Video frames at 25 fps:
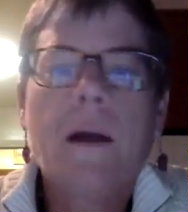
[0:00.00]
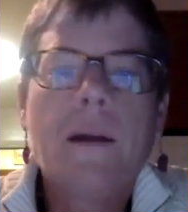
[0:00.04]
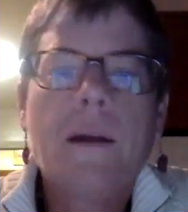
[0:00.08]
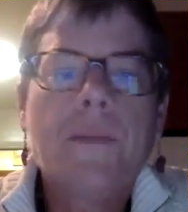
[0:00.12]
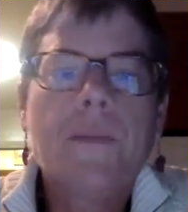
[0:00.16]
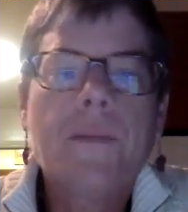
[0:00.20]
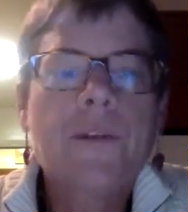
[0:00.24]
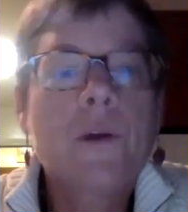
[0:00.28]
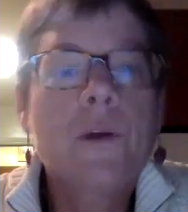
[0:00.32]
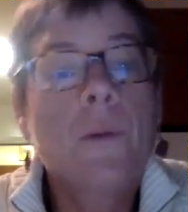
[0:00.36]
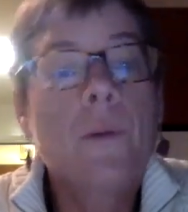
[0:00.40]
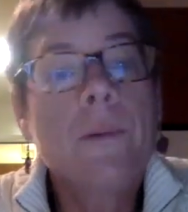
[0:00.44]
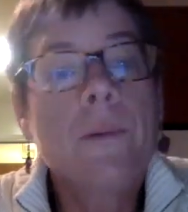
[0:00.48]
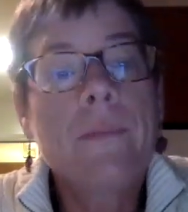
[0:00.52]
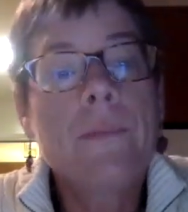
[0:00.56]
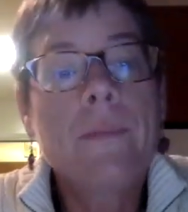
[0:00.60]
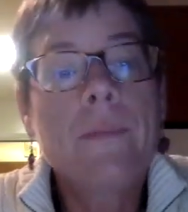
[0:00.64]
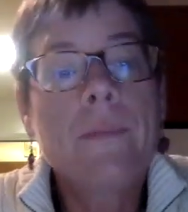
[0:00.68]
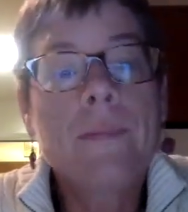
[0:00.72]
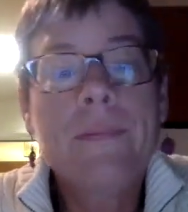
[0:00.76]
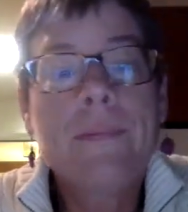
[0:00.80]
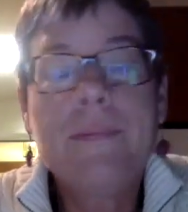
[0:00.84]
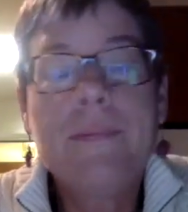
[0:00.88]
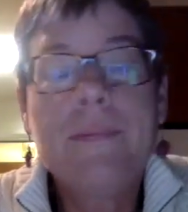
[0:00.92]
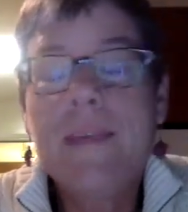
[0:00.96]
So
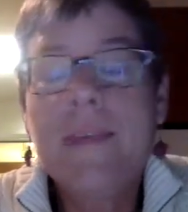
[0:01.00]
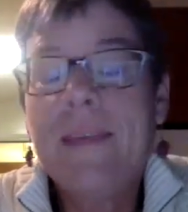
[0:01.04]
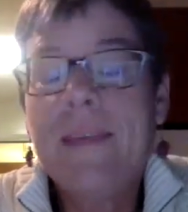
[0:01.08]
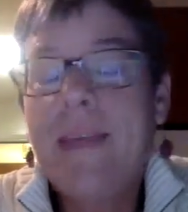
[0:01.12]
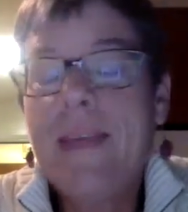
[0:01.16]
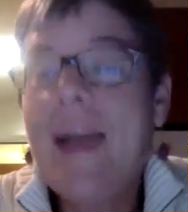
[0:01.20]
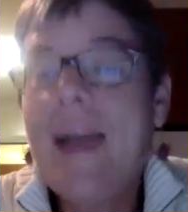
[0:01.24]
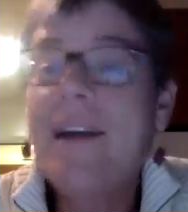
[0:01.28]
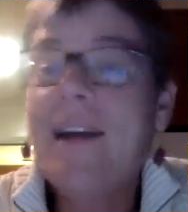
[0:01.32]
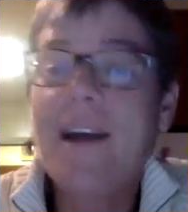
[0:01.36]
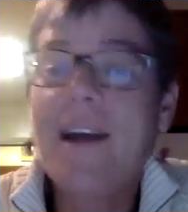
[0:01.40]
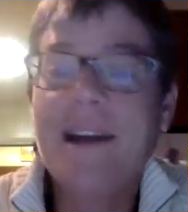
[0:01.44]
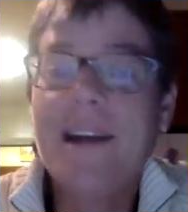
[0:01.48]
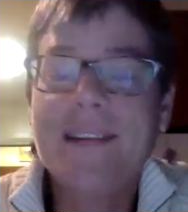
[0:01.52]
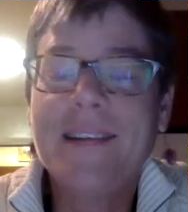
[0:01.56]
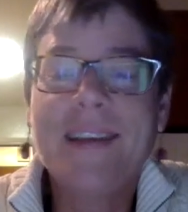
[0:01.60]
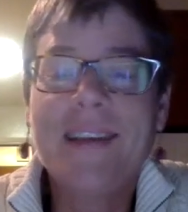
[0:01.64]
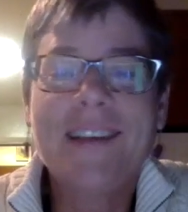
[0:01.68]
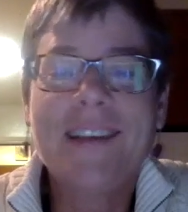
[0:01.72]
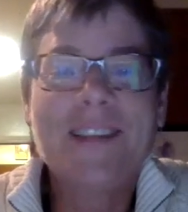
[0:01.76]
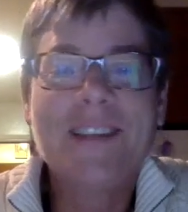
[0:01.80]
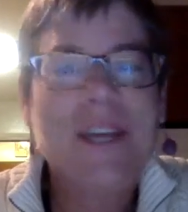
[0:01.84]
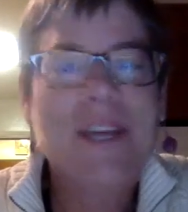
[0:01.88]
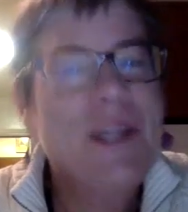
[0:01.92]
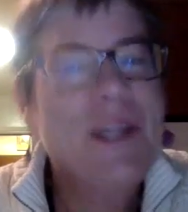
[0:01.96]
in that
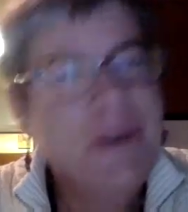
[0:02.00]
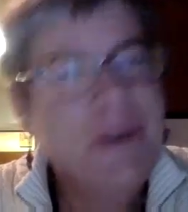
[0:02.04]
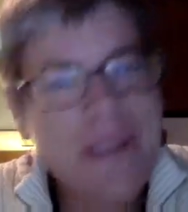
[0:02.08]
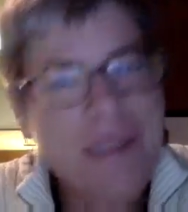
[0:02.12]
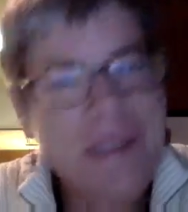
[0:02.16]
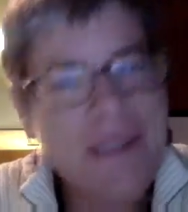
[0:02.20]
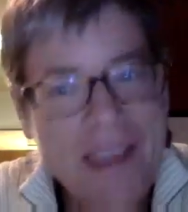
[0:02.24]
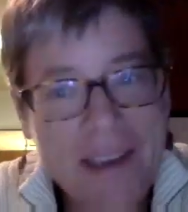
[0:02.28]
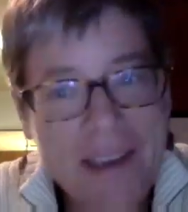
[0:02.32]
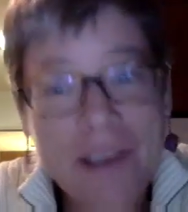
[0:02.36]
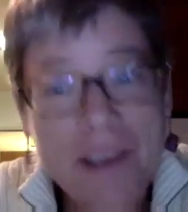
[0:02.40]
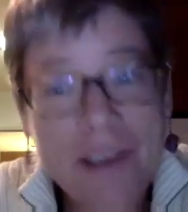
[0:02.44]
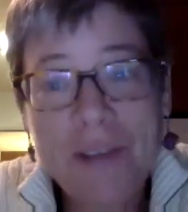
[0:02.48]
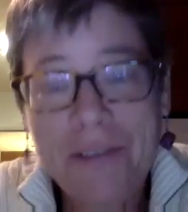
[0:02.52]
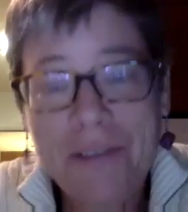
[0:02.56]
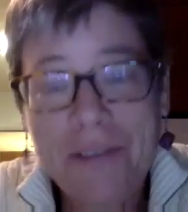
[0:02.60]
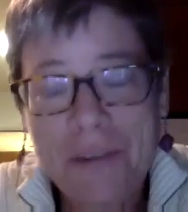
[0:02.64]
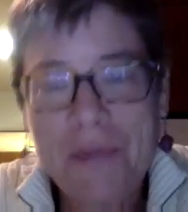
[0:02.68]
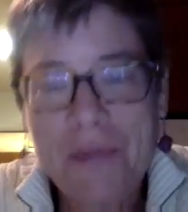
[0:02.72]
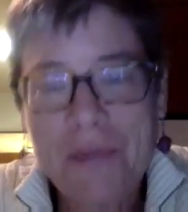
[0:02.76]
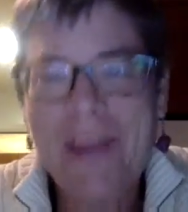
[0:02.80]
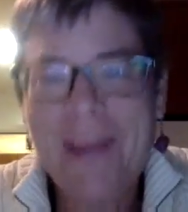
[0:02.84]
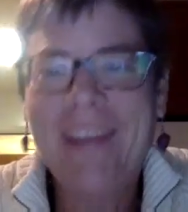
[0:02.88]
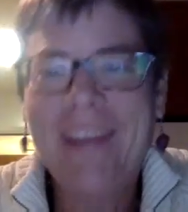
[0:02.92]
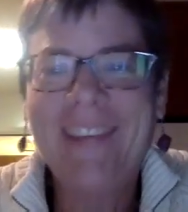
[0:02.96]
context, Hillary, thank you for
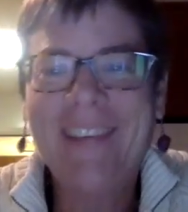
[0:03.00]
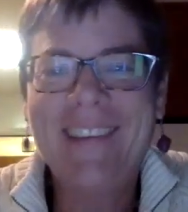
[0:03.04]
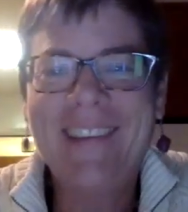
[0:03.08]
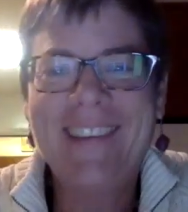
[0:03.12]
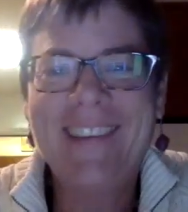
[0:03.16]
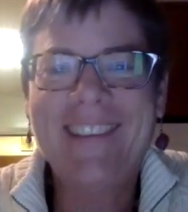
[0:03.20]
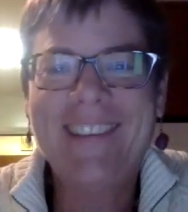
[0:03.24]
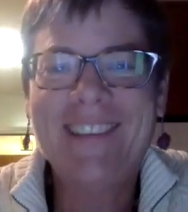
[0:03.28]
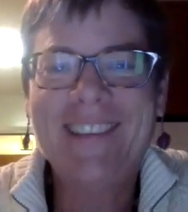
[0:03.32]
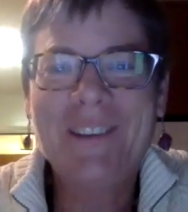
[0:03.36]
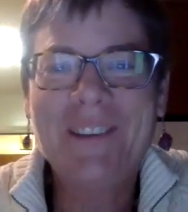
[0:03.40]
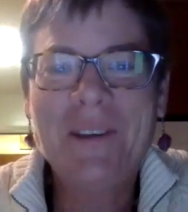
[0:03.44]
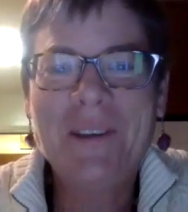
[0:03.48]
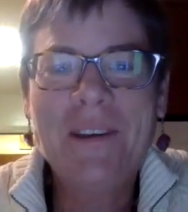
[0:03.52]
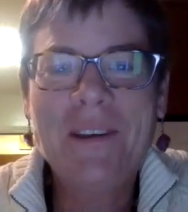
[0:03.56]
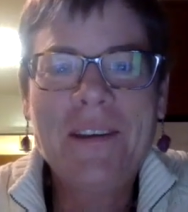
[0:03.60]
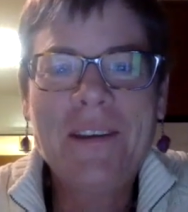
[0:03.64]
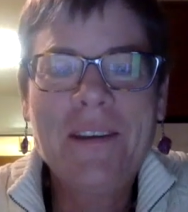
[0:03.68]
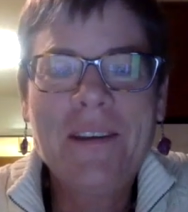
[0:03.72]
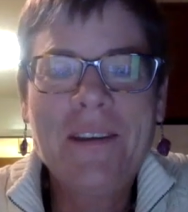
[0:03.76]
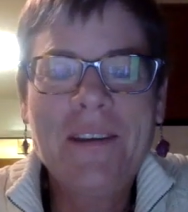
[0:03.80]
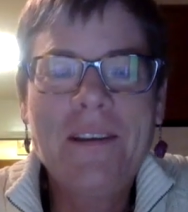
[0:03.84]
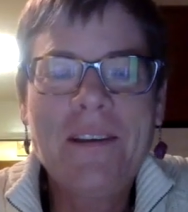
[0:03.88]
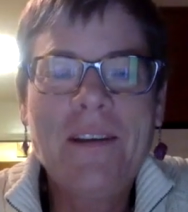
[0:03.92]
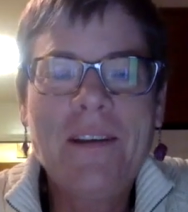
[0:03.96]
bringing this.
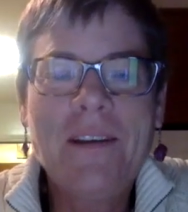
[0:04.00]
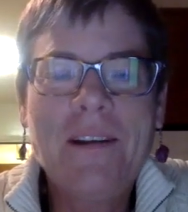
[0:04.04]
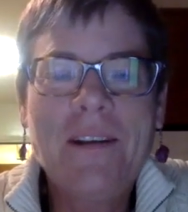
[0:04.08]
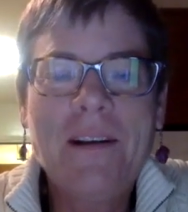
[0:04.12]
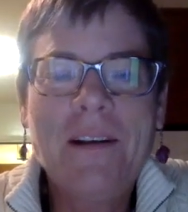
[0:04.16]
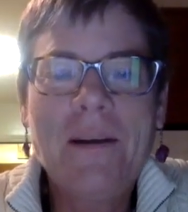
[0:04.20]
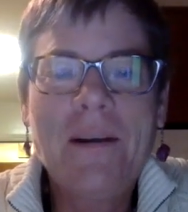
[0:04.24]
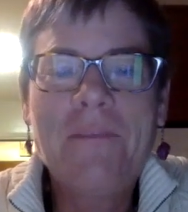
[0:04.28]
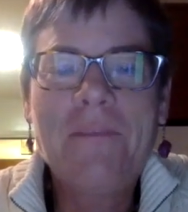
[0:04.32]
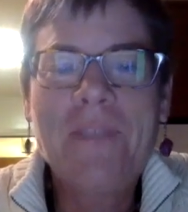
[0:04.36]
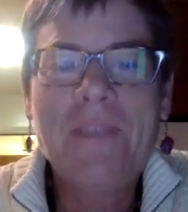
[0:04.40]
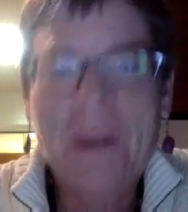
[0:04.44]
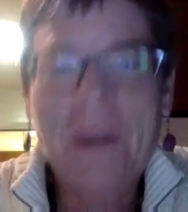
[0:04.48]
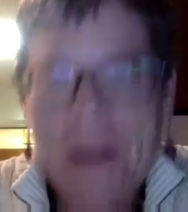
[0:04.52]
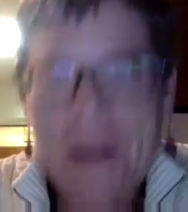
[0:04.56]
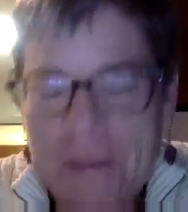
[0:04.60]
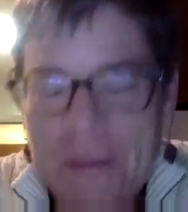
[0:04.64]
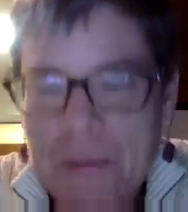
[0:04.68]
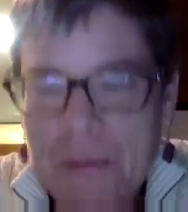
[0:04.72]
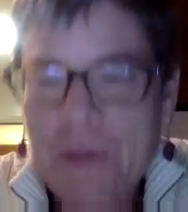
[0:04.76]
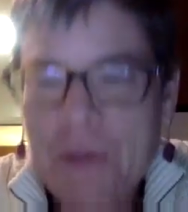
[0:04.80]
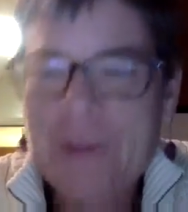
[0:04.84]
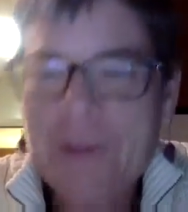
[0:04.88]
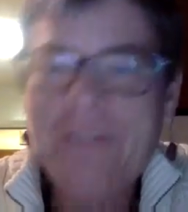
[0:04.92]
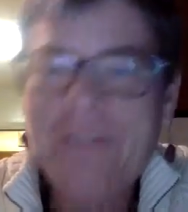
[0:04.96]
Very
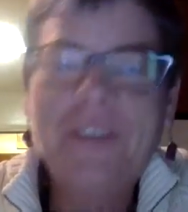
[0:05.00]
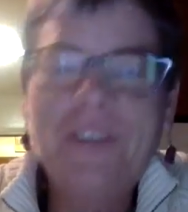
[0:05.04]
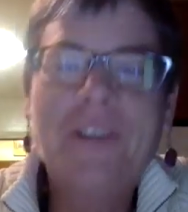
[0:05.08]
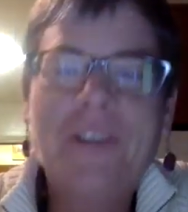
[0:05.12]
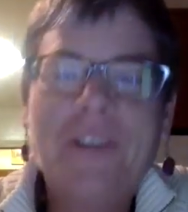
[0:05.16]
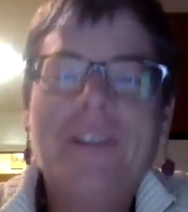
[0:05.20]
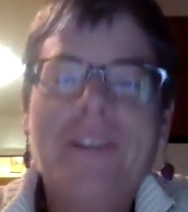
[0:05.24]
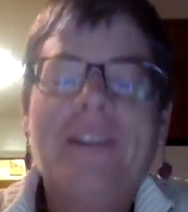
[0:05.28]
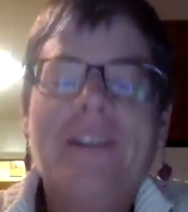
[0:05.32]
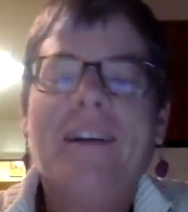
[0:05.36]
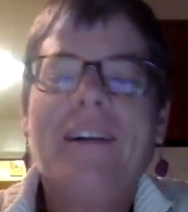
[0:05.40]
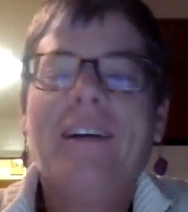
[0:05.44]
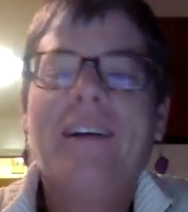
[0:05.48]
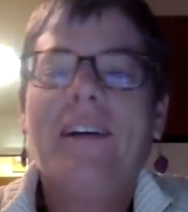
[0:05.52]
beautiful,